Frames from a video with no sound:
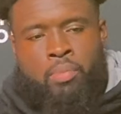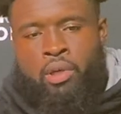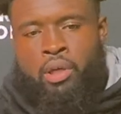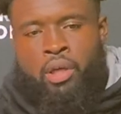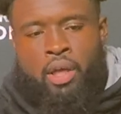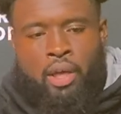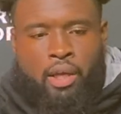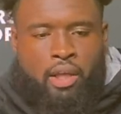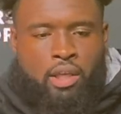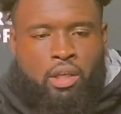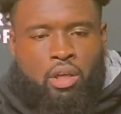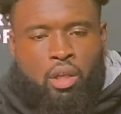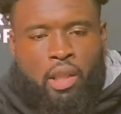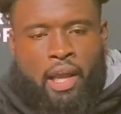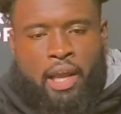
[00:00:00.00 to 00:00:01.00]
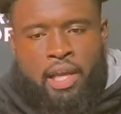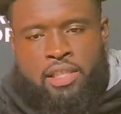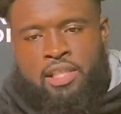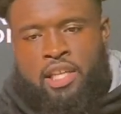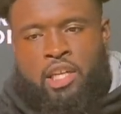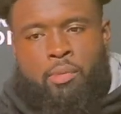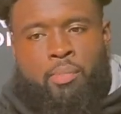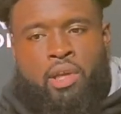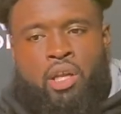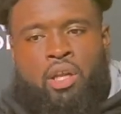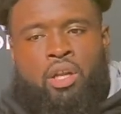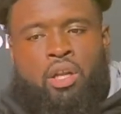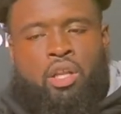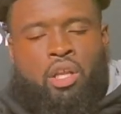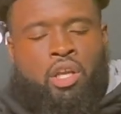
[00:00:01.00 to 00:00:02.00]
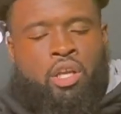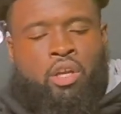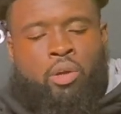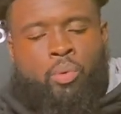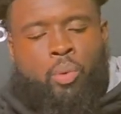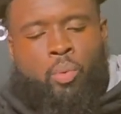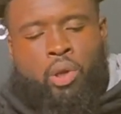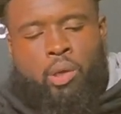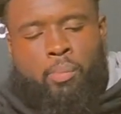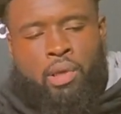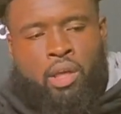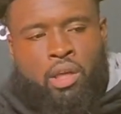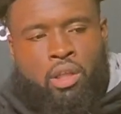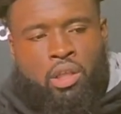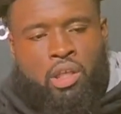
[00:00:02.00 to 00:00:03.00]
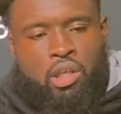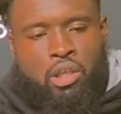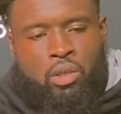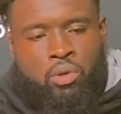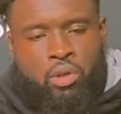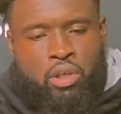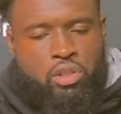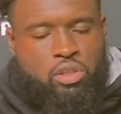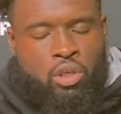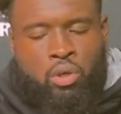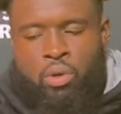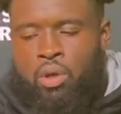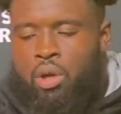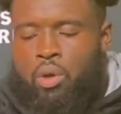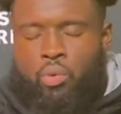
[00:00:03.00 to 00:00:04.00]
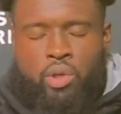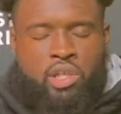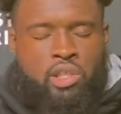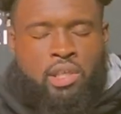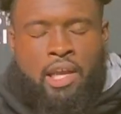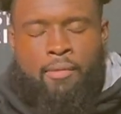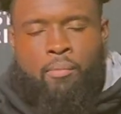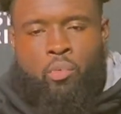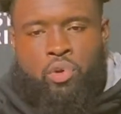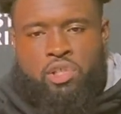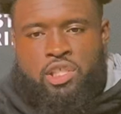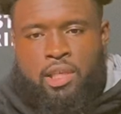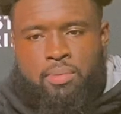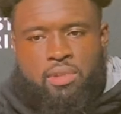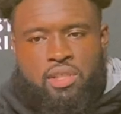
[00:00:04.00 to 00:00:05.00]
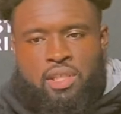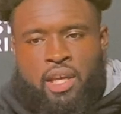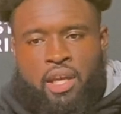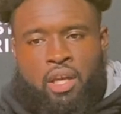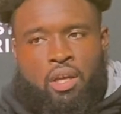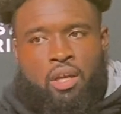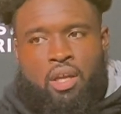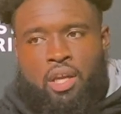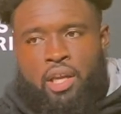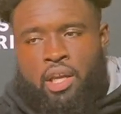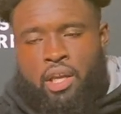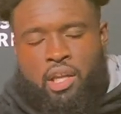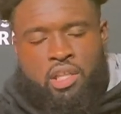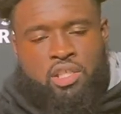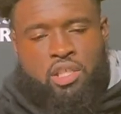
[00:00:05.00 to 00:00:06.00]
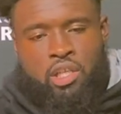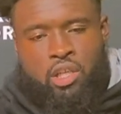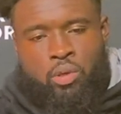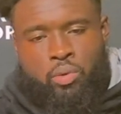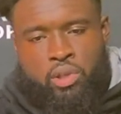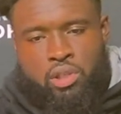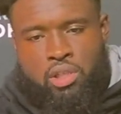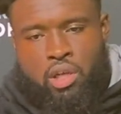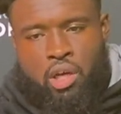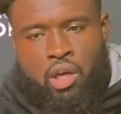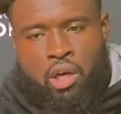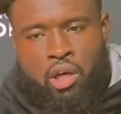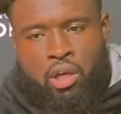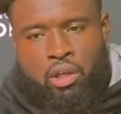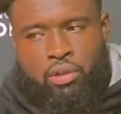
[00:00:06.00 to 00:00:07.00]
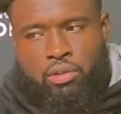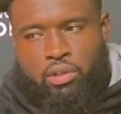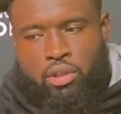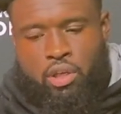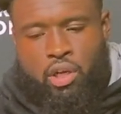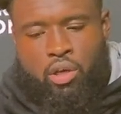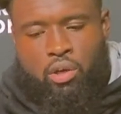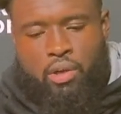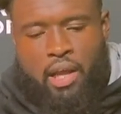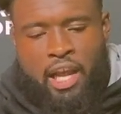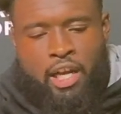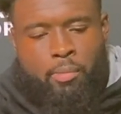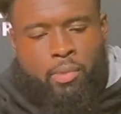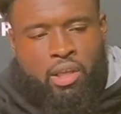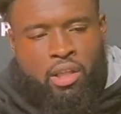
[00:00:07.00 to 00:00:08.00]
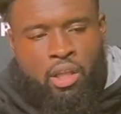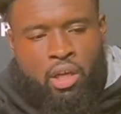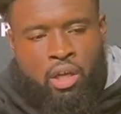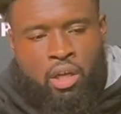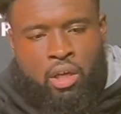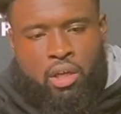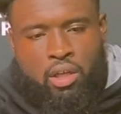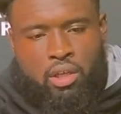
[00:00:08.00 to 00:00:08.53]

But, you know, like I said, at the beginning of the year, we want to be an elite unit. So we just have more steps to take and continuing to, you know, kind of be the